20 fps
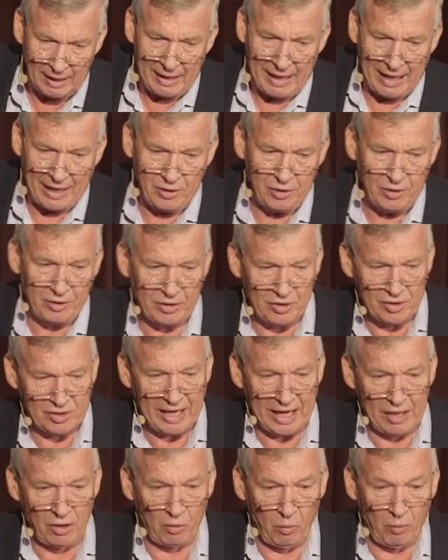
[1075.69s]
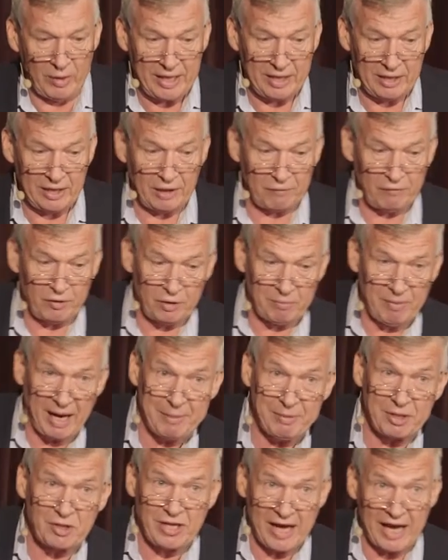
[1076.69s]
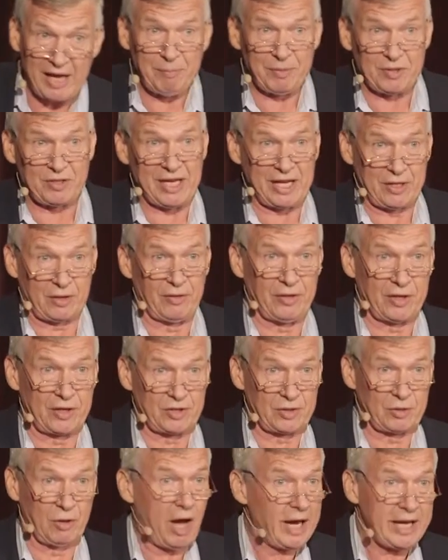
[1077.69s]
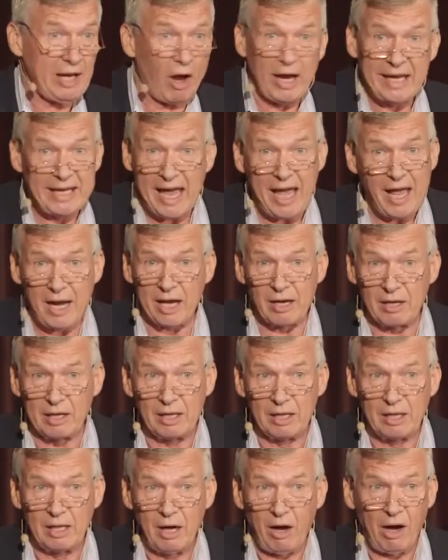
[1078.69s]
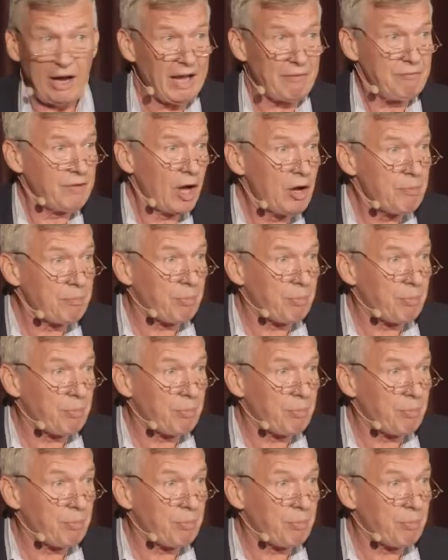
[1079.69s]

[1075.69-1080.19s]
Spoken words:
and you can say, look, we can give you maybe 10% on this, so I get it. I have no